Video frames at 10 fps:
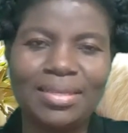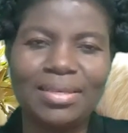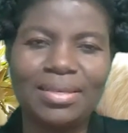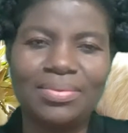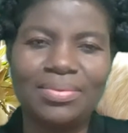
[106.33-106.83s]

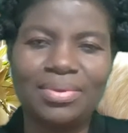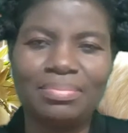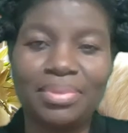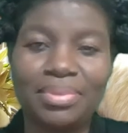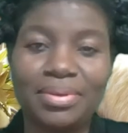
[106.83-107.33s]
what
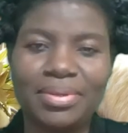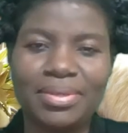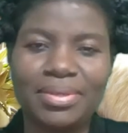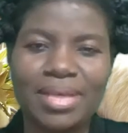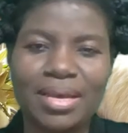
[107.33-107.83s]
birds
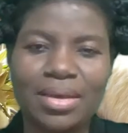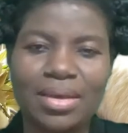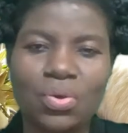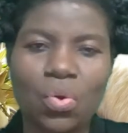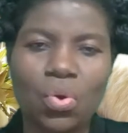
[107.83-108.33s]
are
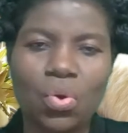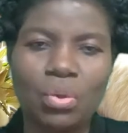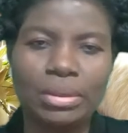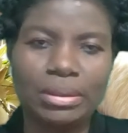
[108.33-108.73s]
called